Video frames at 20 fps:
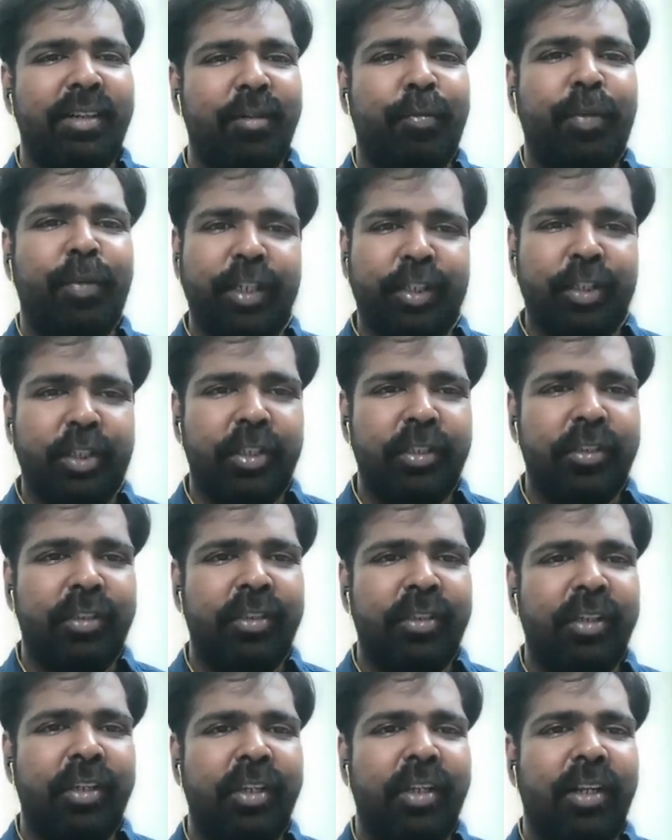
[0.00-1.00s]
fiction,
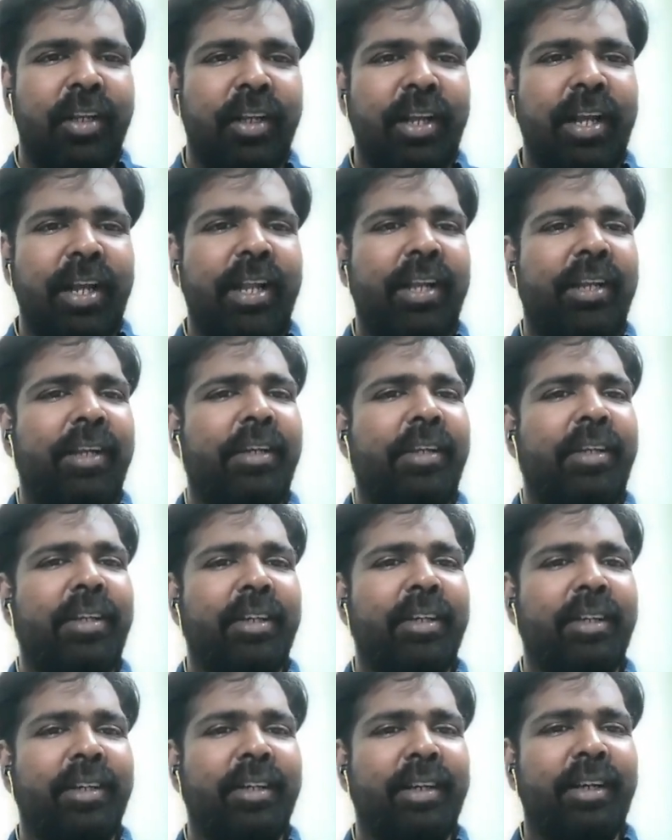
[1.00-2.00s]
and
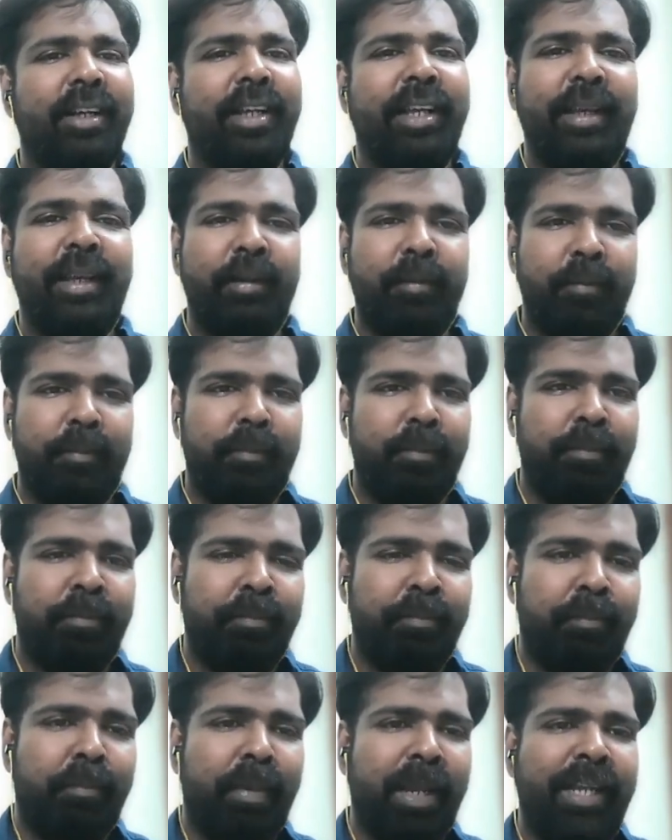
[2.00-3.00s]
uh, he
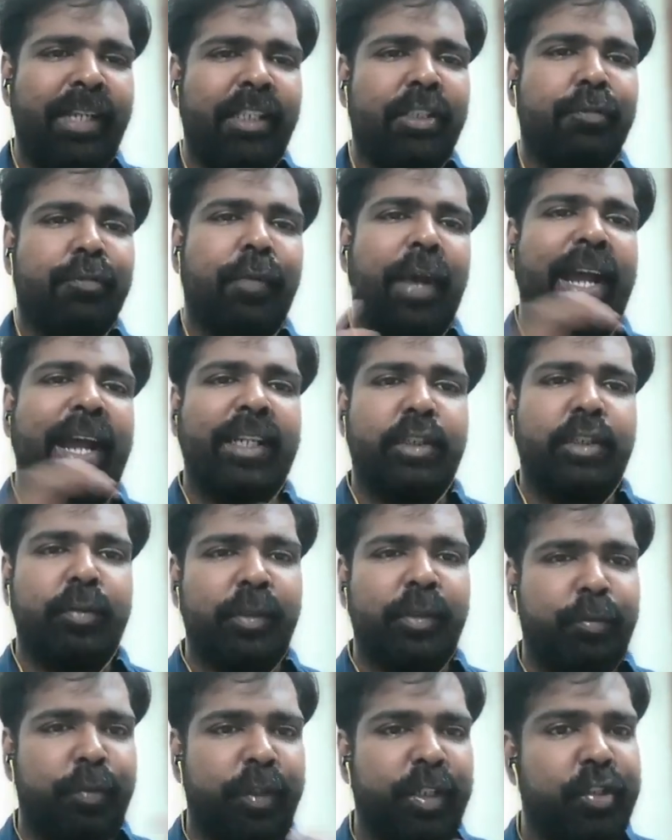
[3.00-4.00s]
blends facts
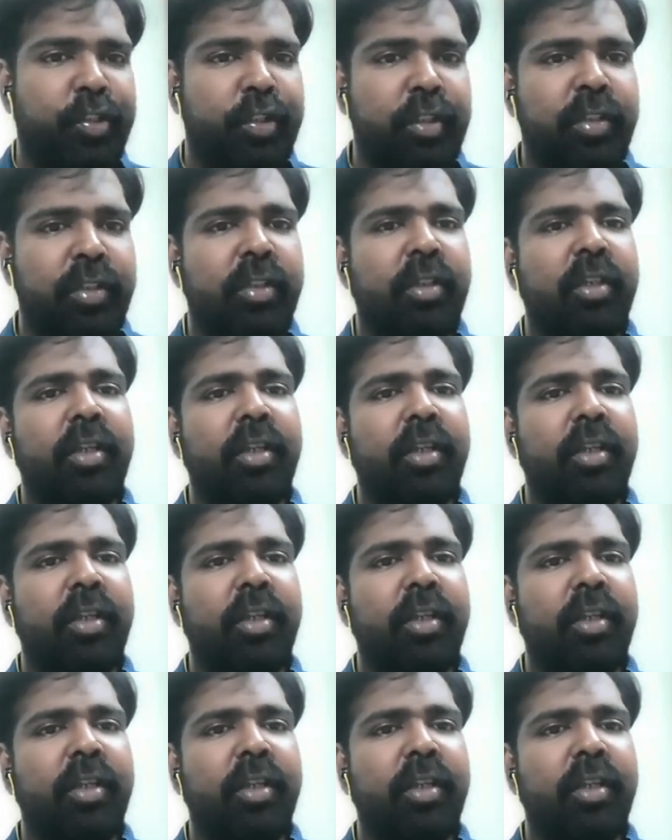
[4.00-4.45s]
with fiction,